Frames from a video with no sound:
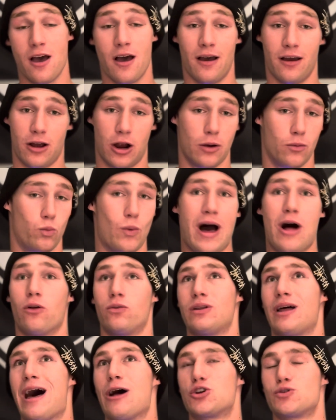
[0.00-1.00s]
or while
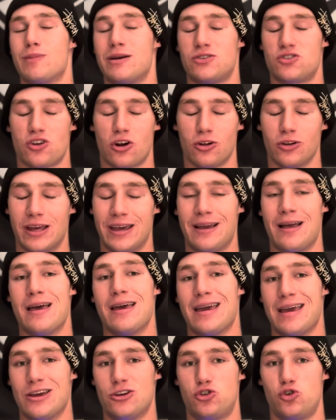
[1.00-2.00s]
Aljamain Sterling
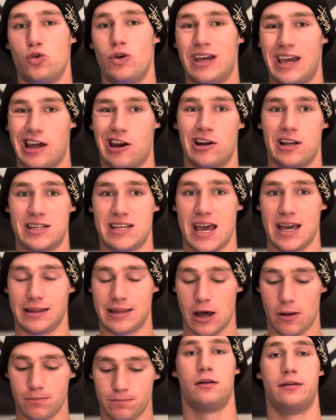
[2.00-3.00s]
is shooting in on a
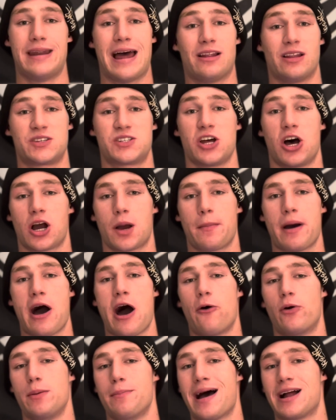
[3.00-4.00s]
takedown. Now let's talk about
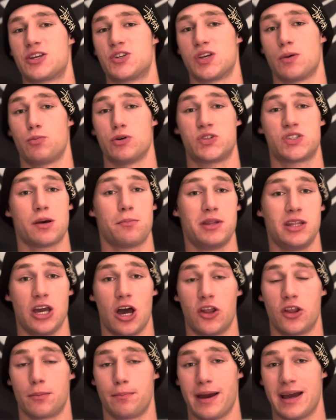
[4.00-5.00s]
how he matches up with some of the
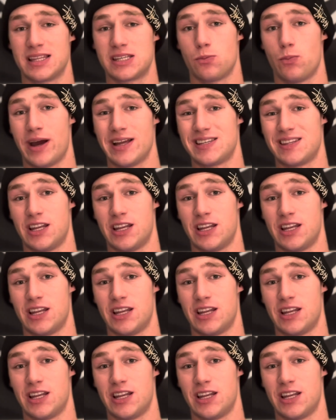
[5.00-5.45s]
other bantamweights in the